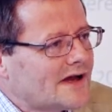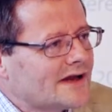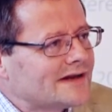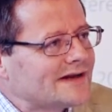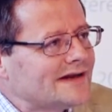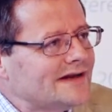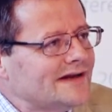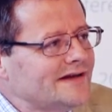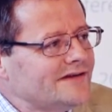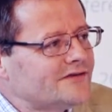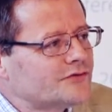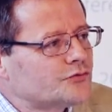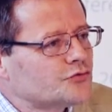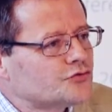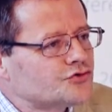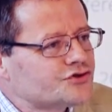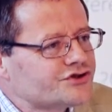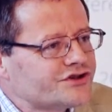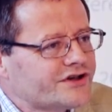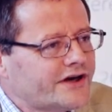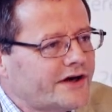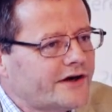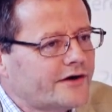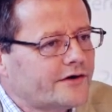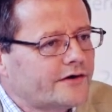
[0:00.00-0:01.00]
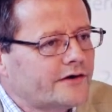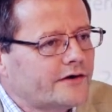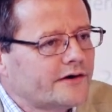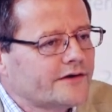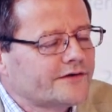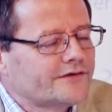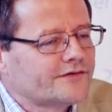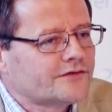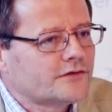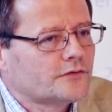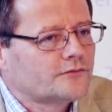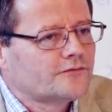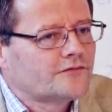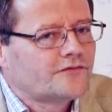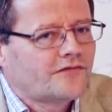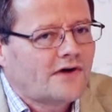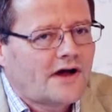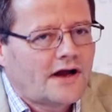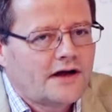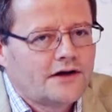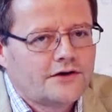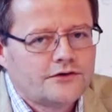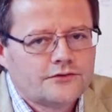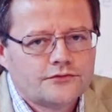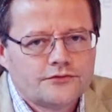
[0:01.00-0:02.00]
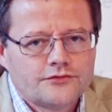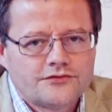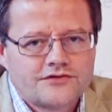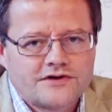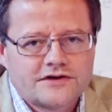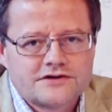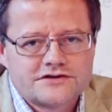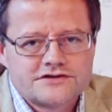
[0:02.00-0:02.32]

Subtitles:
at least to share some values